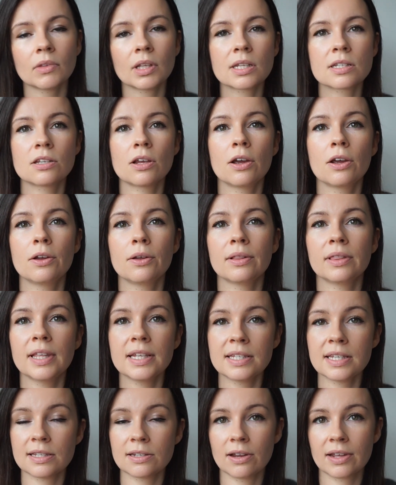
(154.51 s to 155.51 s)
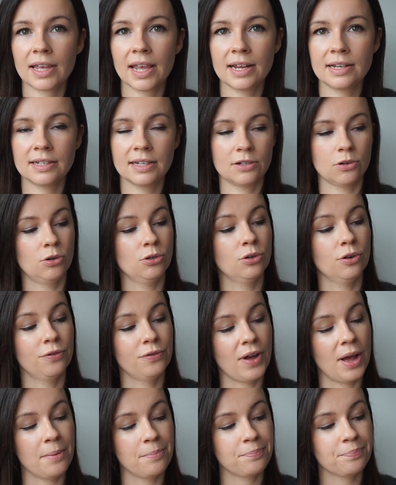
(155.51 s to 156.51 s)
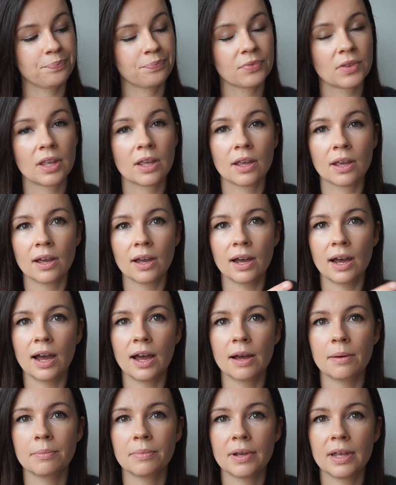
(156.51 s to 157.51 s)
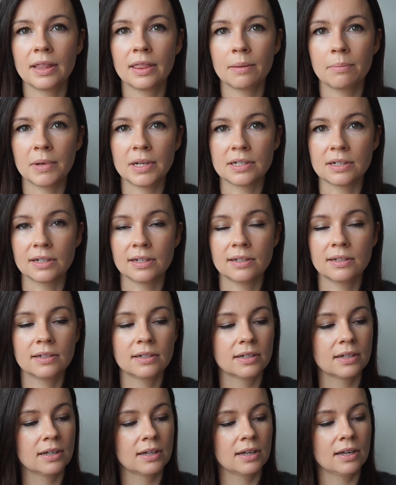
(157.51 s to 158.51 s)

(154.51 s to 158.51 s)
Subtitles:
So this is located on your thumb, in the middle.